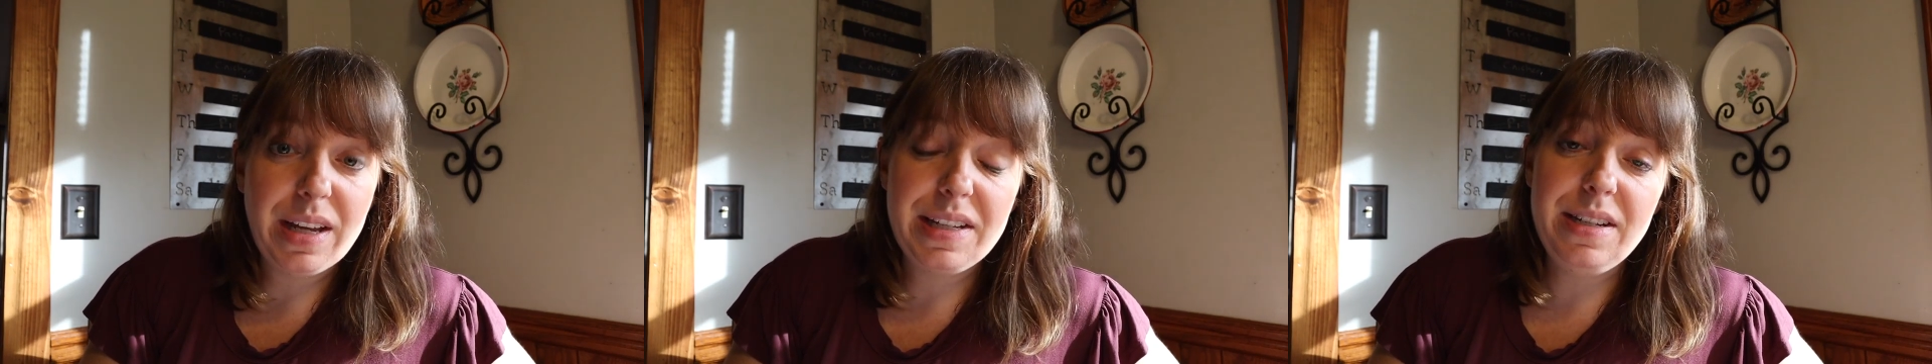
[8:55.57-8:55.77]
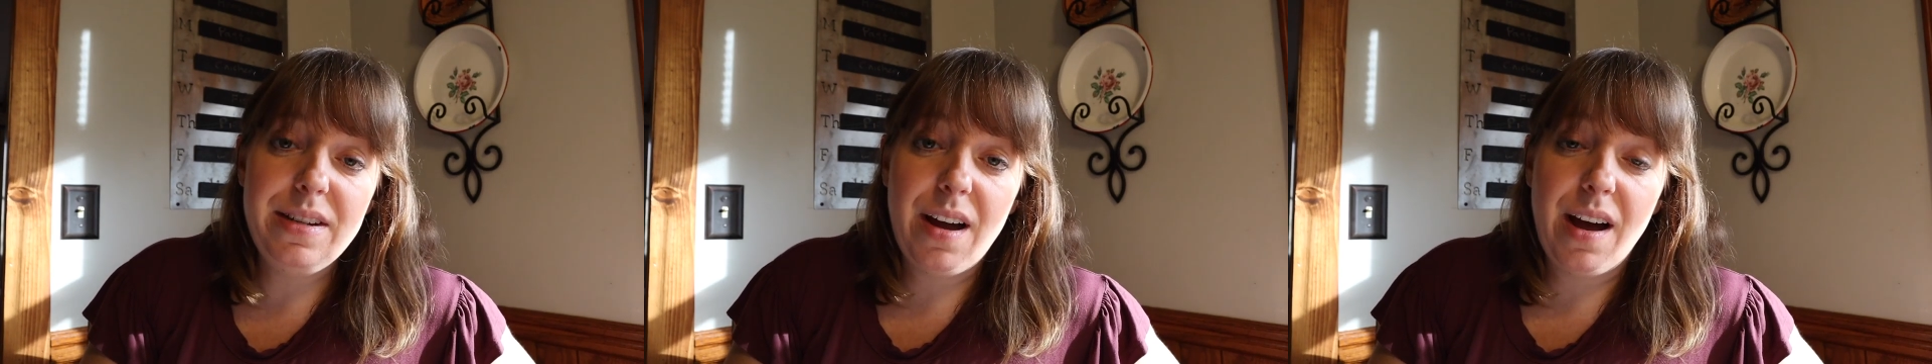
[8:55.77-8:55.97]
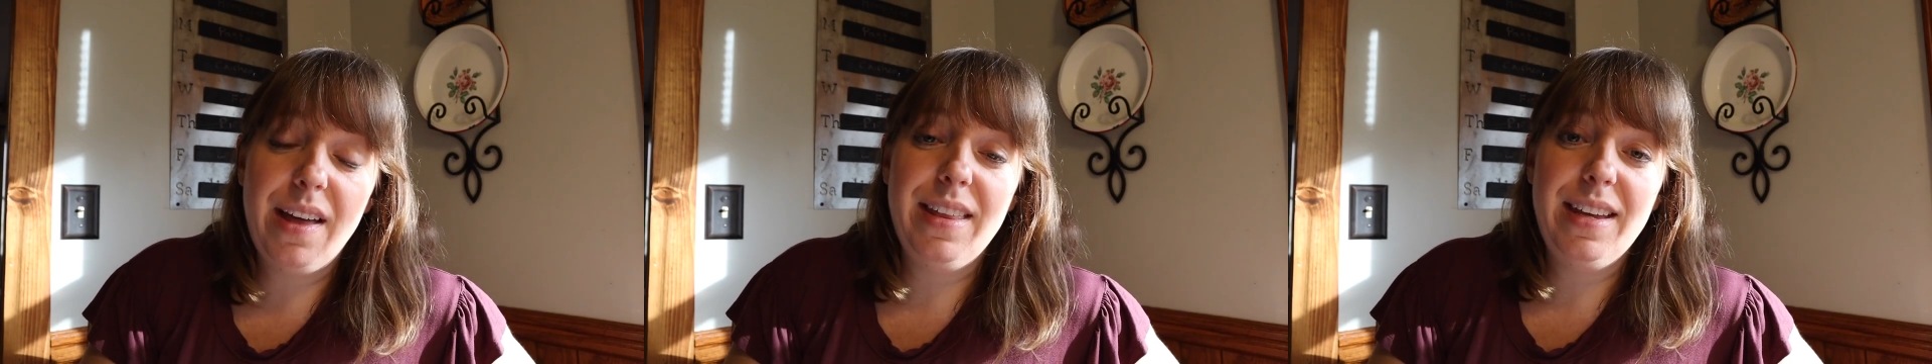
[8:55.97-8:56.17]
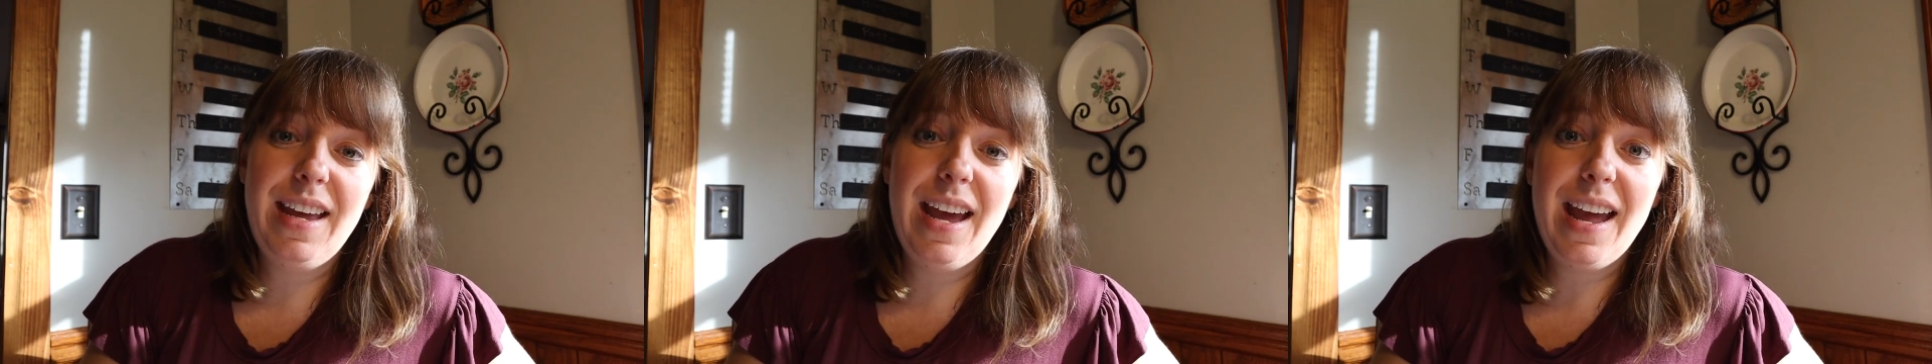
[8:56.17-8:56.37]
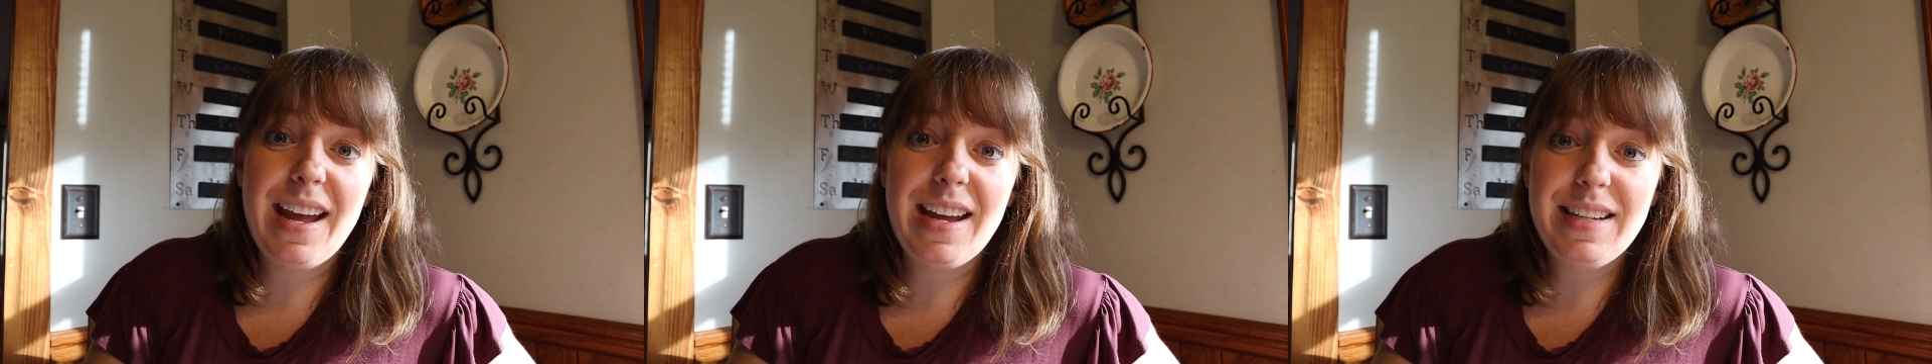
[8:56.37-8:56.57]
That's not the
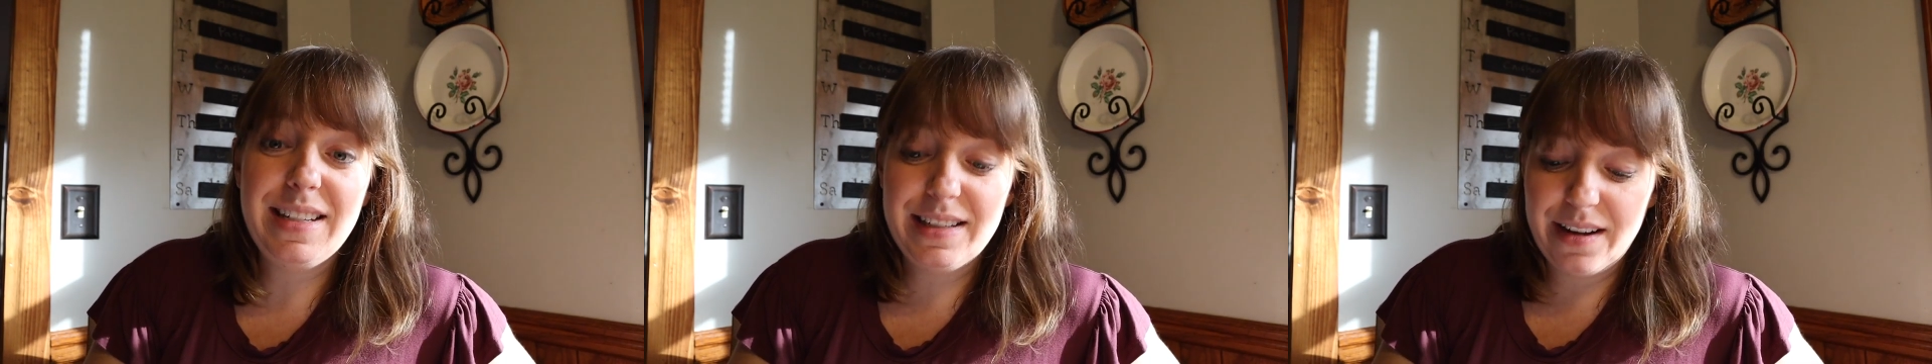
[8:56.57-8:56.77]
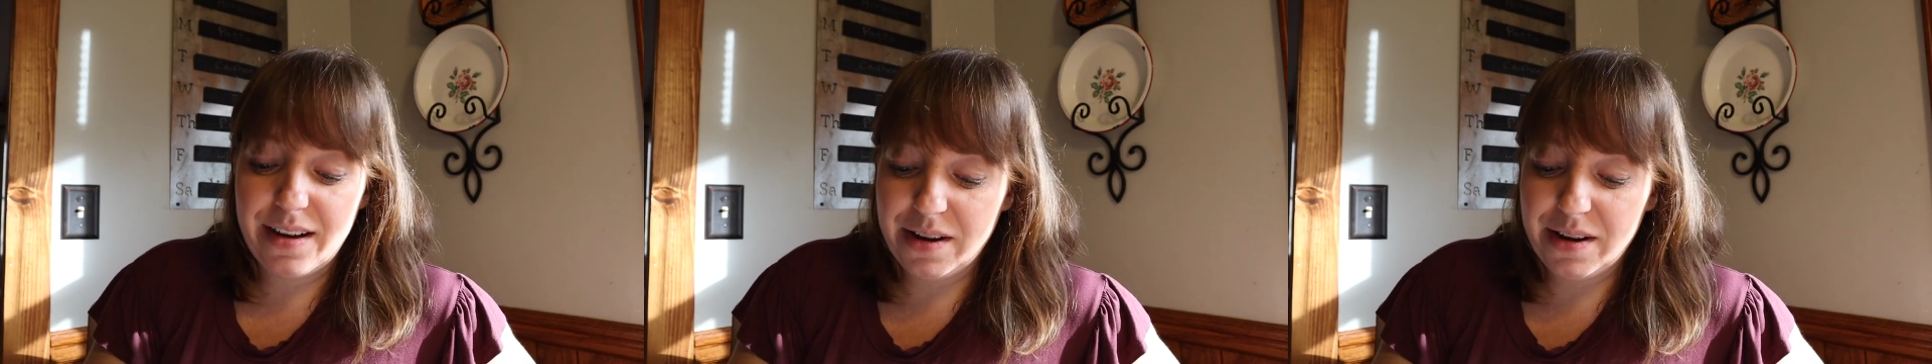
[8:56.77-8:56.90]
case.